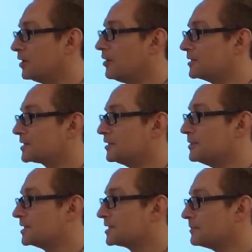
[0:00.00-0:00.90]
always going to
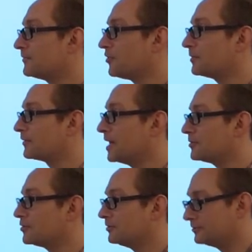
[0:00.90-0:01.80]
be some form of
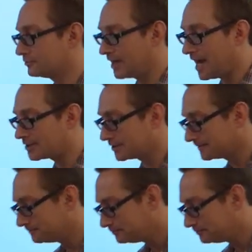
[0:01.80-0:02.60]
chemical reaction.